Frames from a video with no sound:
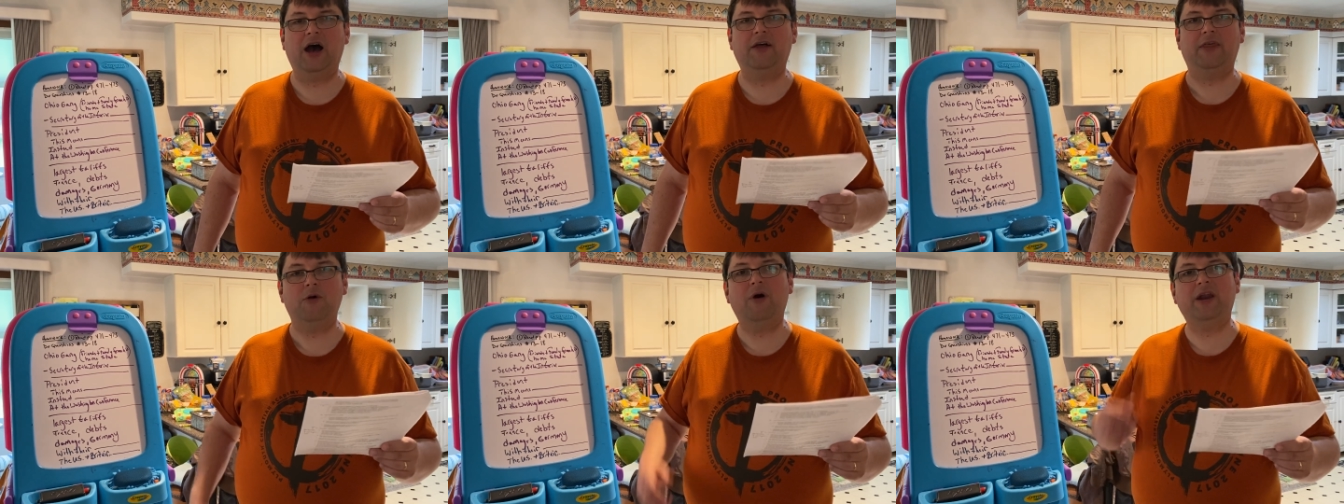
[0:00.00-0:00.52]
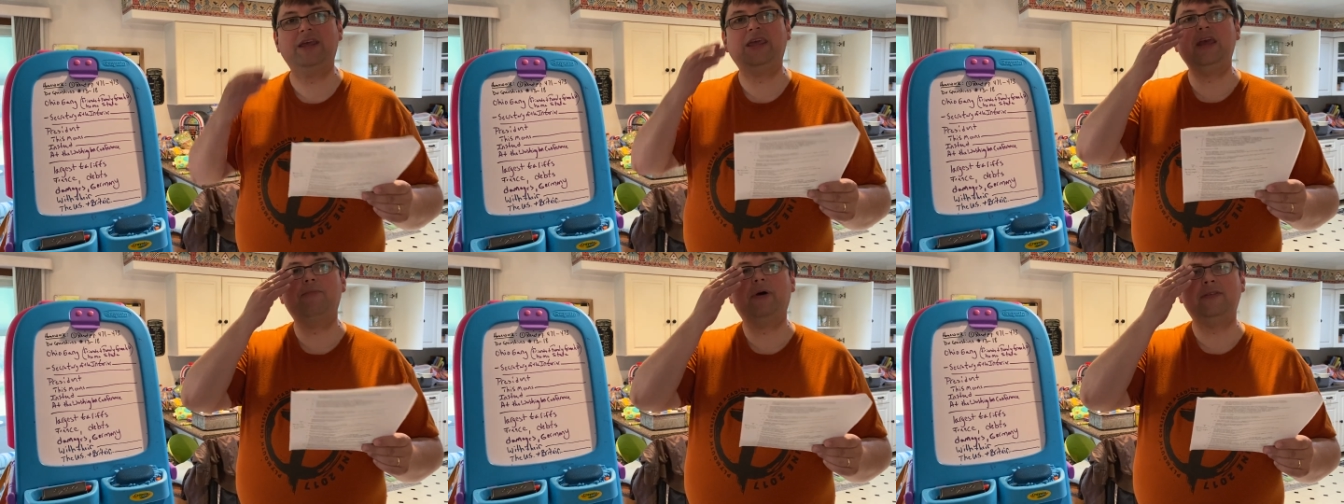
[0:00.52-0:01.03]
They want to
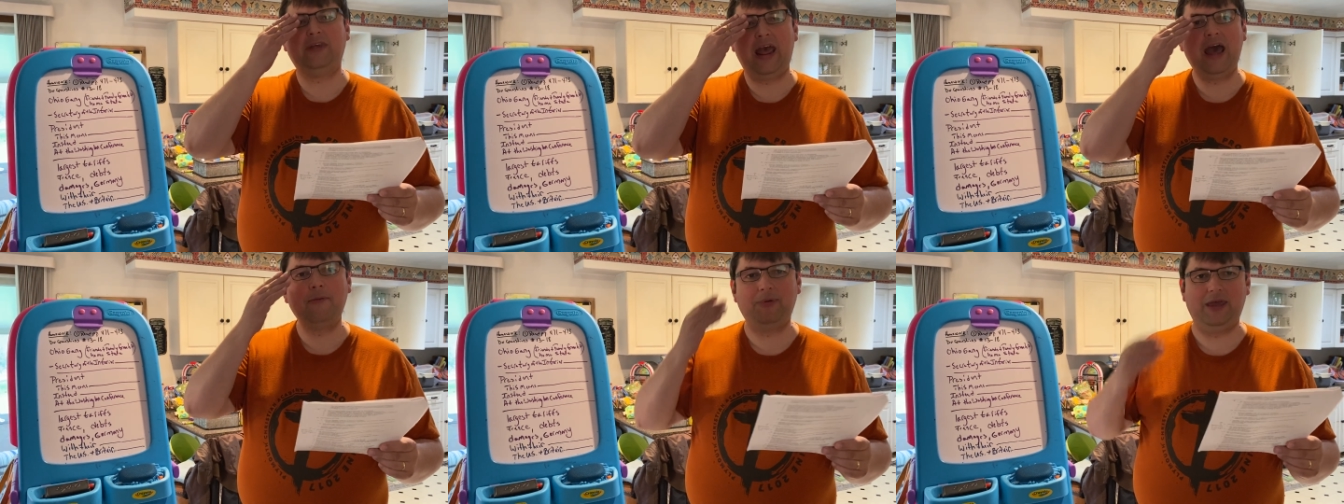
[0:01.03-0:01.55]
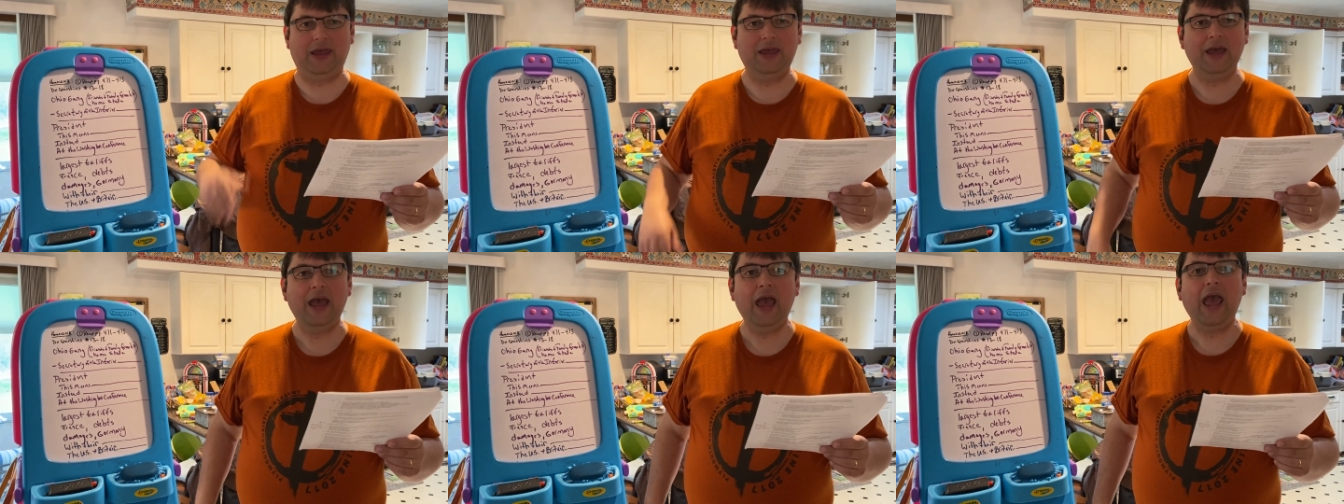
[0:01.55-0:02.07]
keep us happy,